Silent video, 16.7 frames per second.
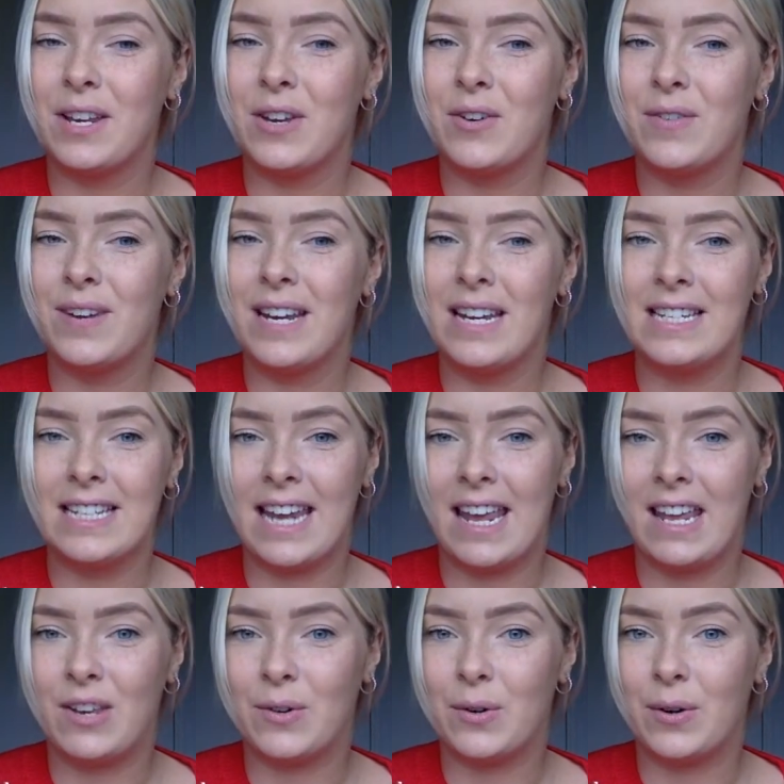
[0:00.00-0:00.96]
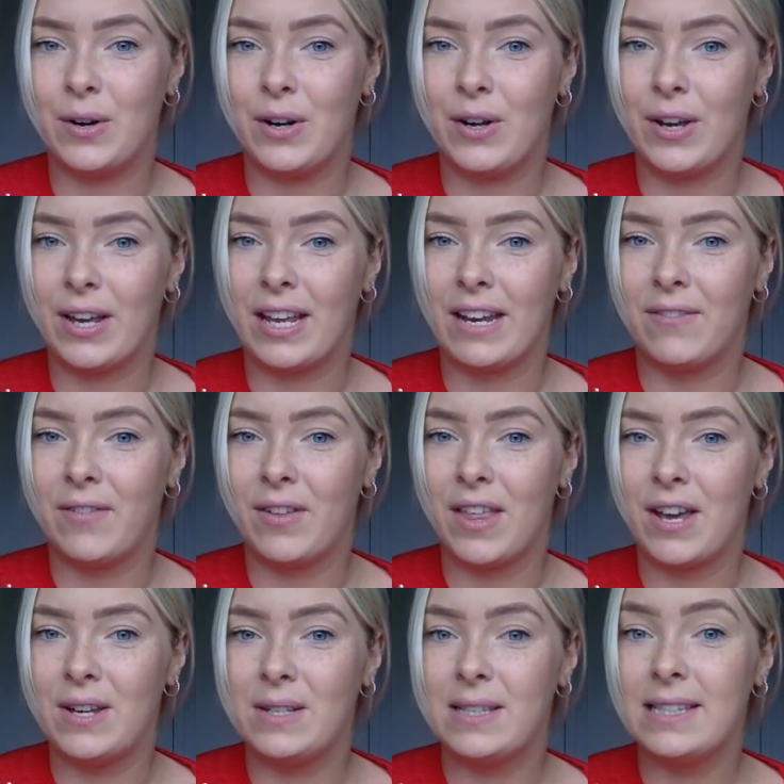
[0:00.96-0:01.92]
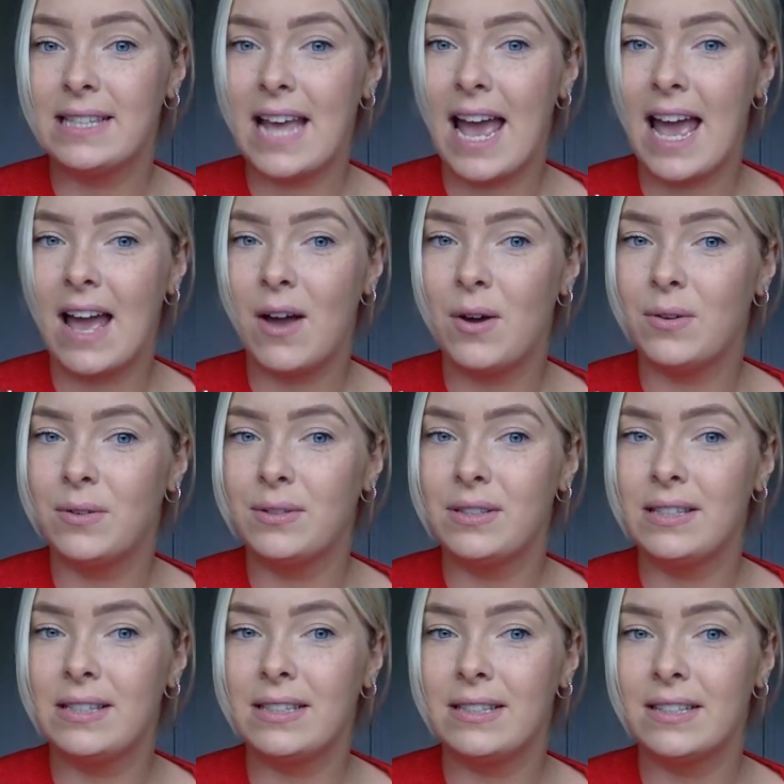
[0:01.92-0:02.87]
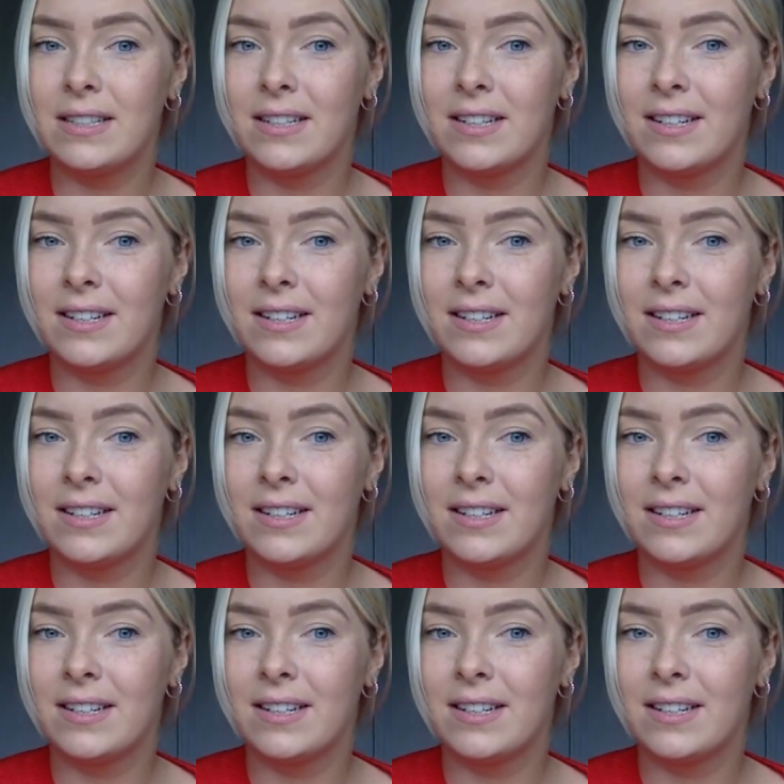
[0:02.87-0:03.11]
you're reading it, you're looking for those sounds.